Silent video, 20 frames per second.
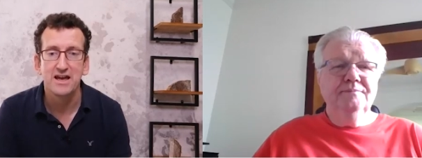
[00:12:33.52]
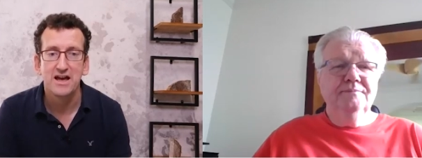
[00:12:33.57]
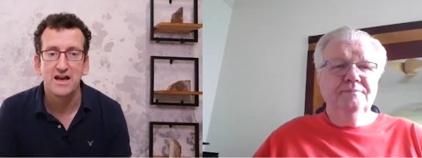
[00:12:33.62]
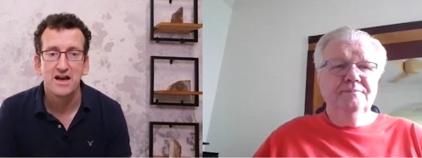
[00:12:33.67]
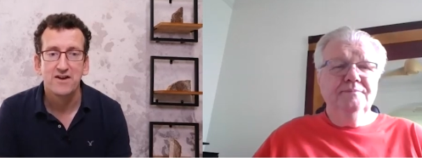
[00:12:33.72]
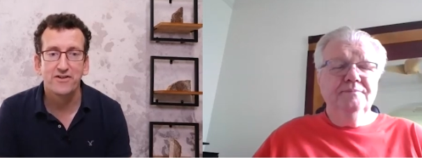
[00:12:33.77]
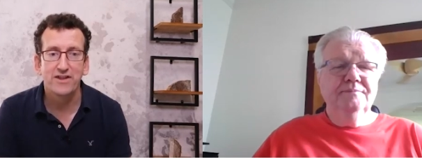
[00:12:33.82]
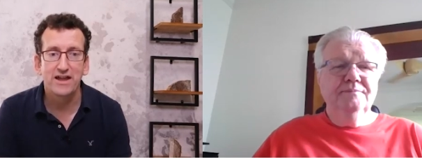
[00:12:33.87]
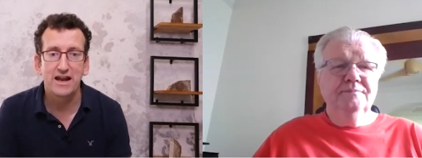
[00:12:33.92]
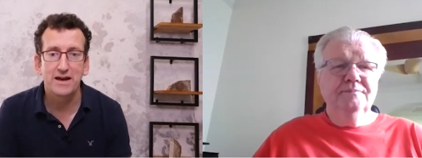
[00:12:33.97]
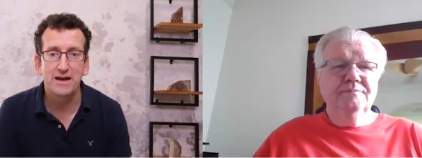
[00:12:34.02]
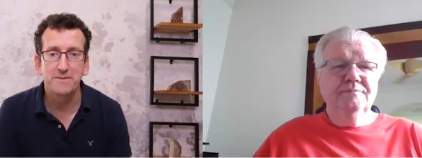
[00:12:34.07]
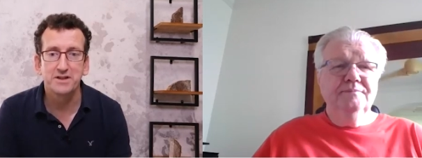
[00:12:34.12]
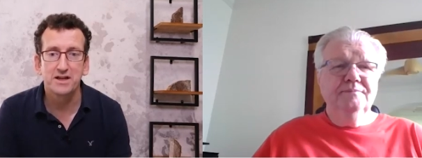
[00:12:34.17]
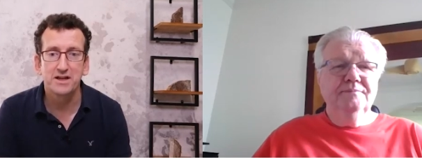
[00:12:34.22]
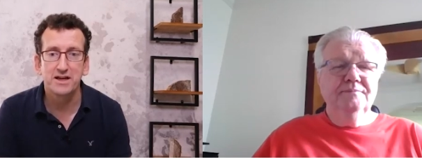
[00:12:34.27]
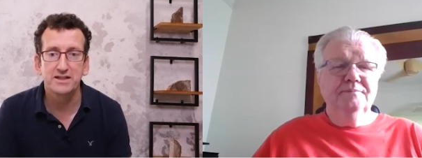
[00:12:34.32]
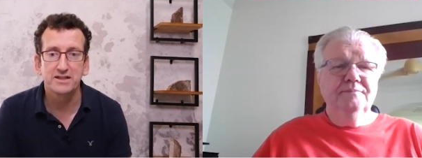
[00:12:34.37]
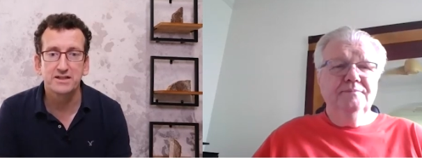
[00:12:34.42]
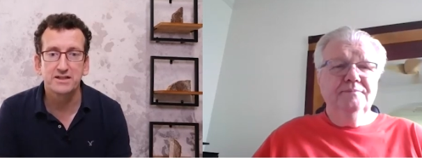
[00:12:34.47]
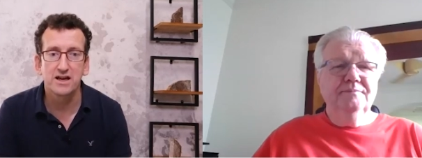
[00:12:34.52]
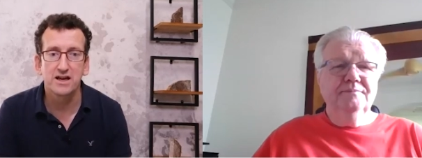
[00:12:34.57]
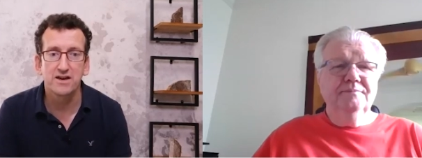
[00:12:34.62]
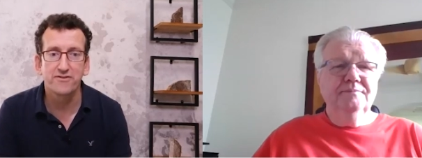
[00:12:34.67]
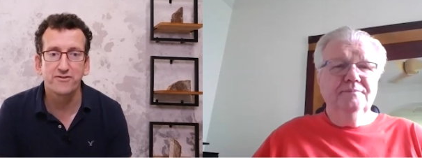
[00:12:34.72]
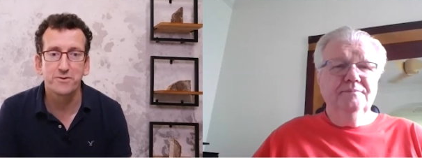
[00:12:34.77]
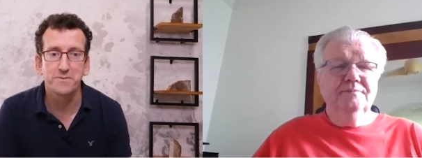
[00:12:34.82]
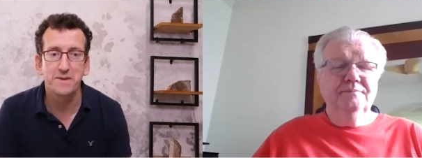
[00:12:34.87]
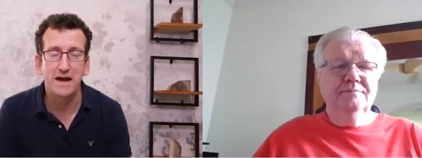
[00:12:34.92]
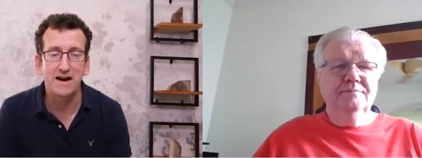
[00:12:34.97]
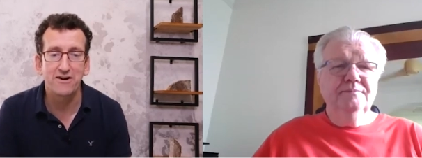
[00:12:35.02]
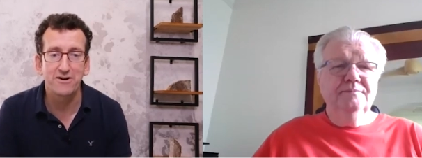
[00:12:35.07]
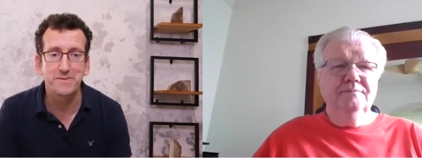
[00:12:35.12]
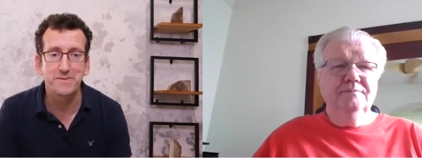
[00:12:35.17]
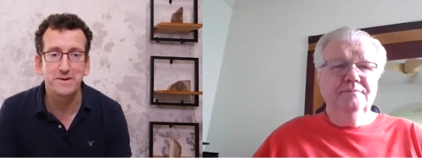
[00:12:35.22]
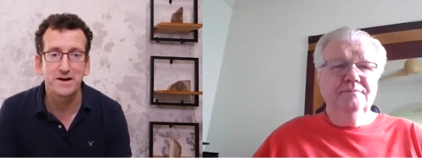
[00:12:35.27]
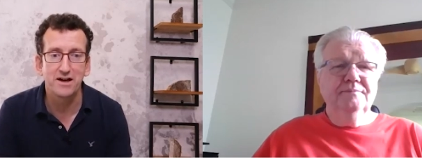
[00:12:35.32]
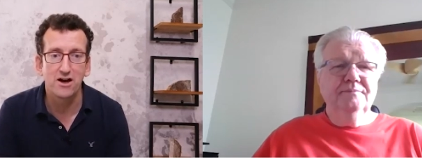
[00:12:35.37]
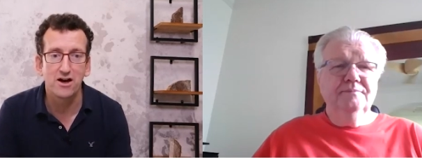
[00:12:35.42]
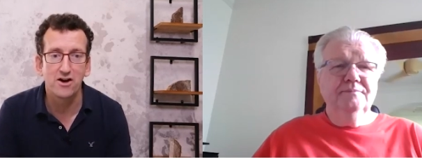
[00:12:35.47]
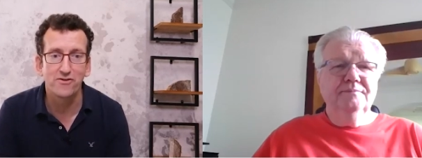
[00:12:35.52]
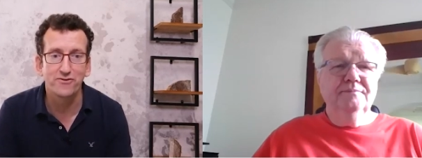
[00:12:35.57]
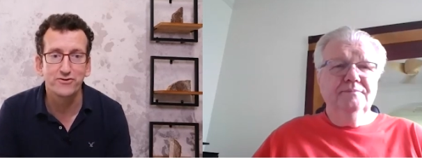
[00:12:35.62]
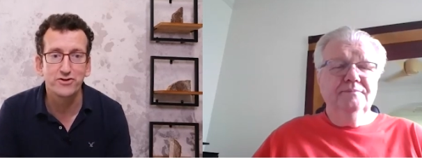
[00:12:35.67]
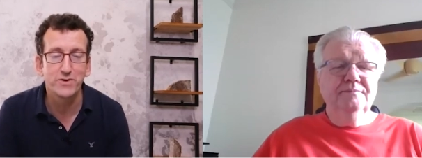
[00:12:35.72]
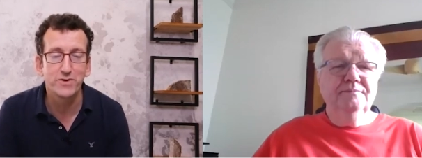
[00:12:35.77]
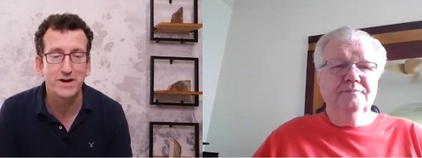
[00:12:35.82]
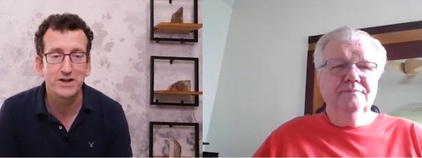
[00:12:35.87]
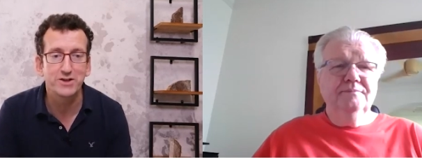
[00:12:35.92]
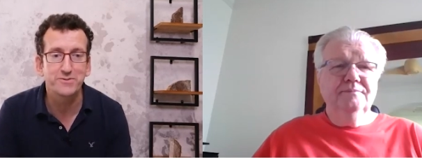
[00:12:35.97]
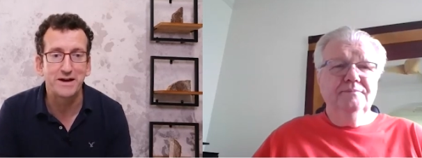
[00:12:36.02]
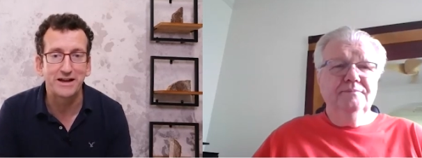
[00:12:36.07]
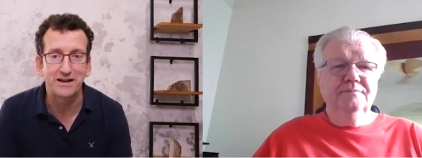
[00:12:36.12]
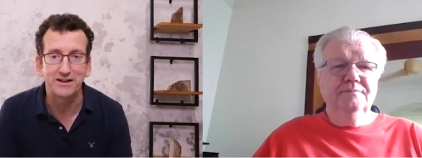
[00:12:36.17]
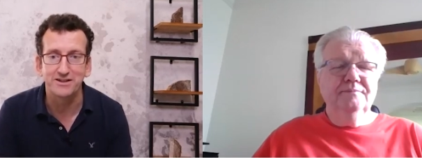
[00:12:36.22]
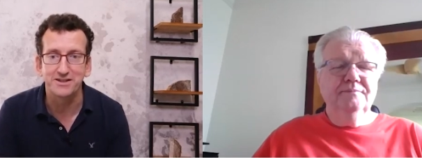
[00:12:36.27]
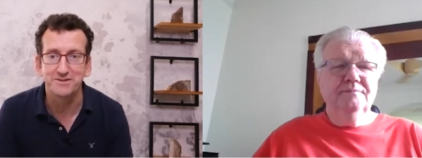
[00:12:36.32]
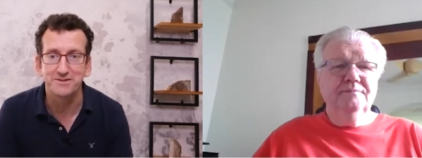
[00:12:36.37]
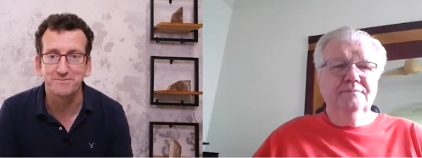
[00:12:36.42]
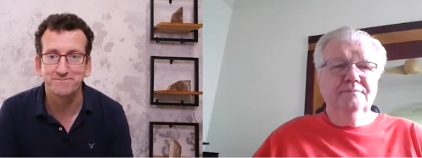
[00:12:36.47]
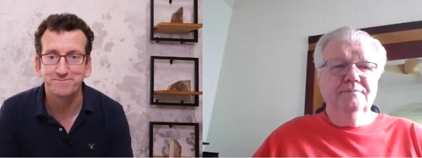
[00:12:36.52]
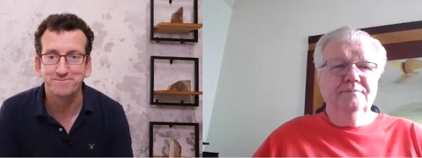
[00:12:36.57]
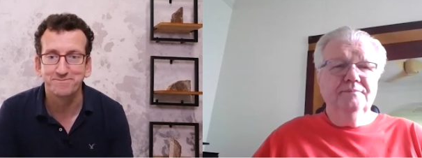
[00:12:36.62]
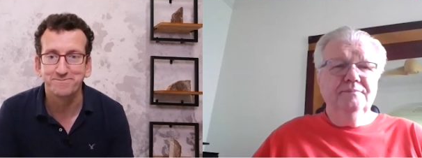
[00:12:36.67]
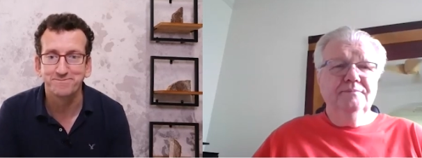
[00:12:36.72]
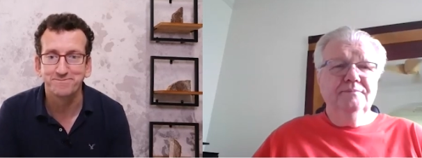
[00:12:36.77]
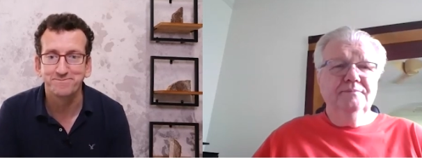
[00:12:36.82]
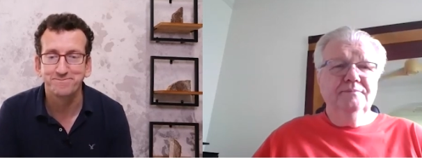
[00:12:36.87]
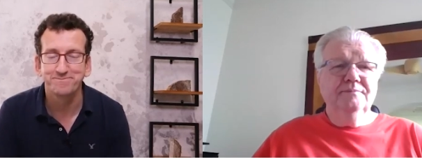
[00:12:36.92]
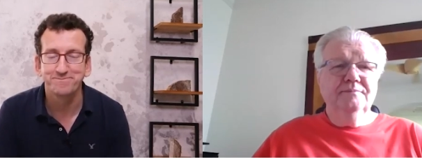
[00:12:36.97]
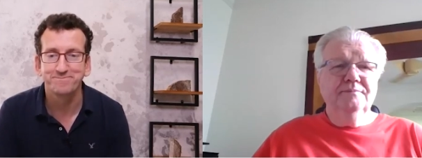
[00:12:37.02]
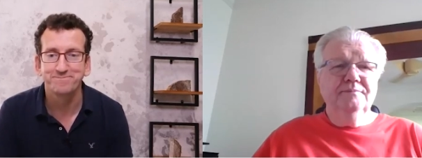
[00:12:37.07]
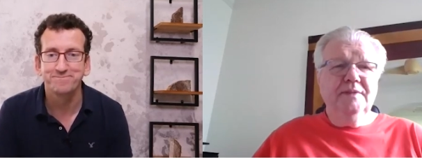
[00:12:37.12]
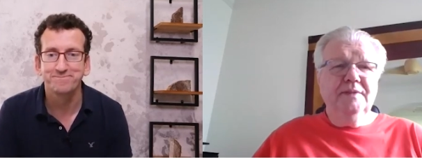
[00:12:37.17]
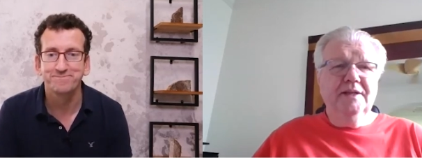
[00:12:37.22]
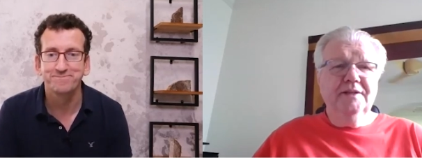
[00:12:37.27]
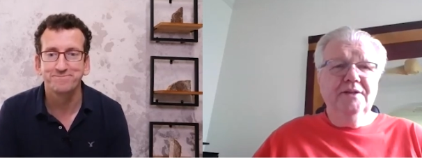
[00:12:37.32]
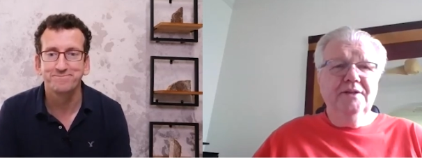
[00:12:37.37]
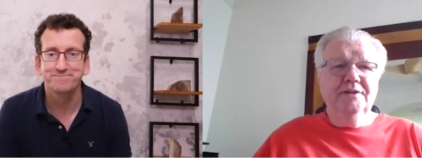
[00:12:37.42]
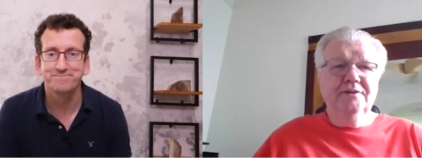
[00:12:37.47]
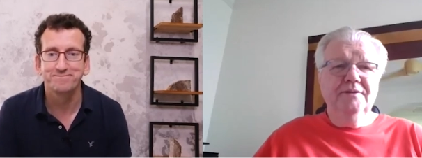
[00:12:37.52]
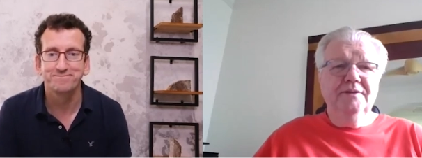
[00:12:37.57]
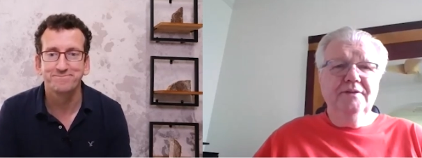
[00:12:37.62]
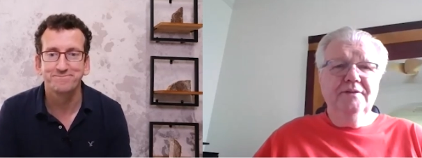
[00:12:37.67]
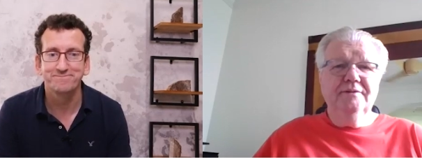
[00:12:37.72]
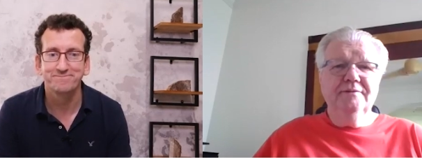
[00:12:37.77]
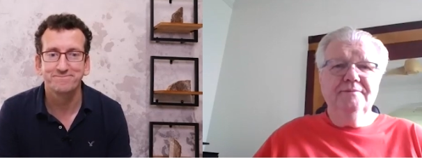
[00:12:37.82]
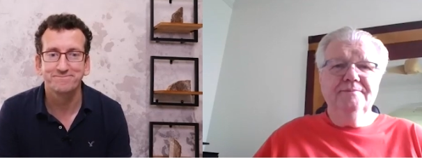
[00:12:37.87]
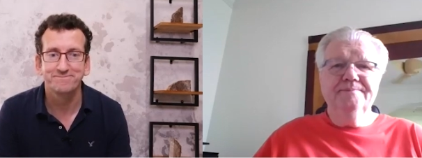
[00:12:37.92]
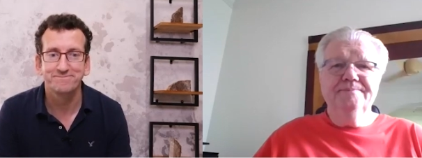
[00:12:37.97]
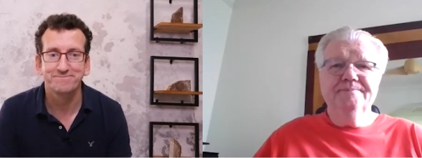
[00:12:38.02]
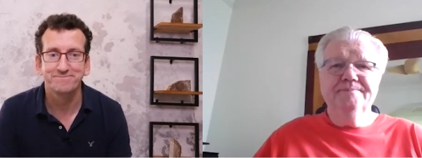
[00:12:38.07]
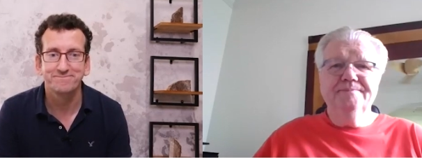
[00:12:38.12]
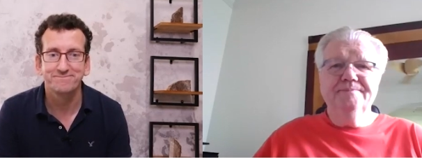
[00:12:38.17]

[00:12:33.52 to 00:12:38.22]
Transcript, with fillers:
Speaker 1: for that update uh, from Harry Barr of New Age Metals.
Speaker 2: Thank you, Leo.